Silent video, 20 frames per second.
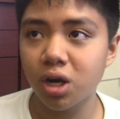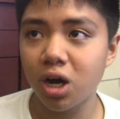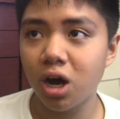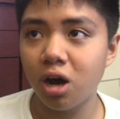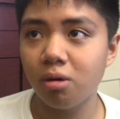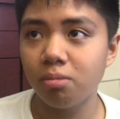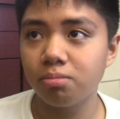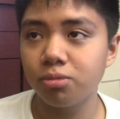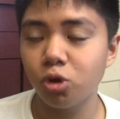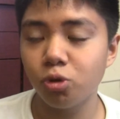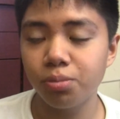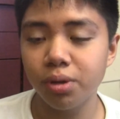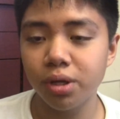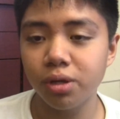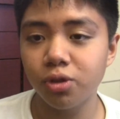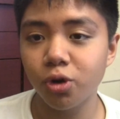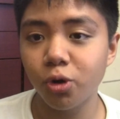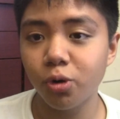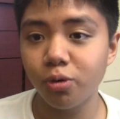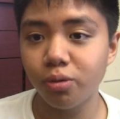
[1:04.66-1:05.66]
um, there'll be
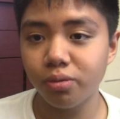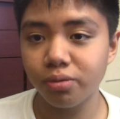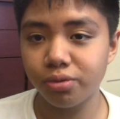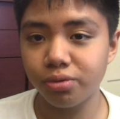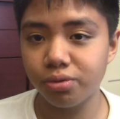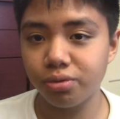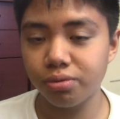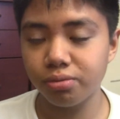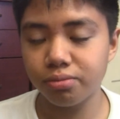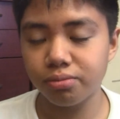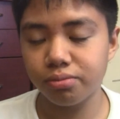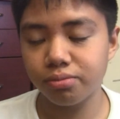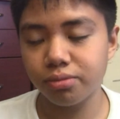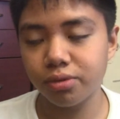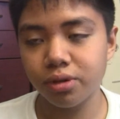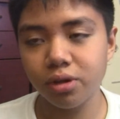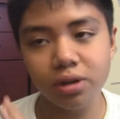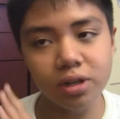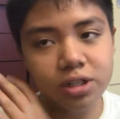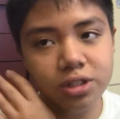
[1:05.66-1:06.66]
no
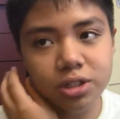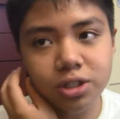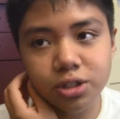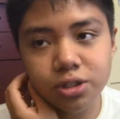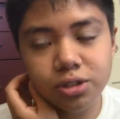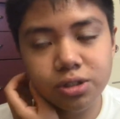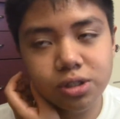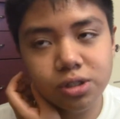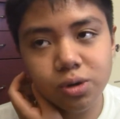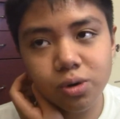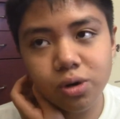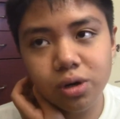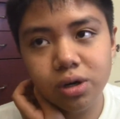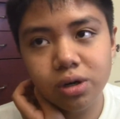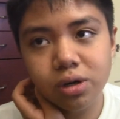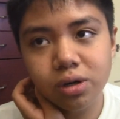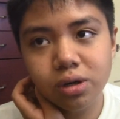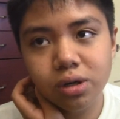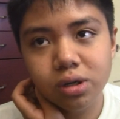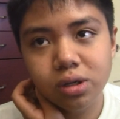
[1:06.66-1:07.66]
lizards
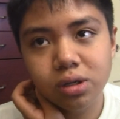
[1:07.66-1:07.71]
or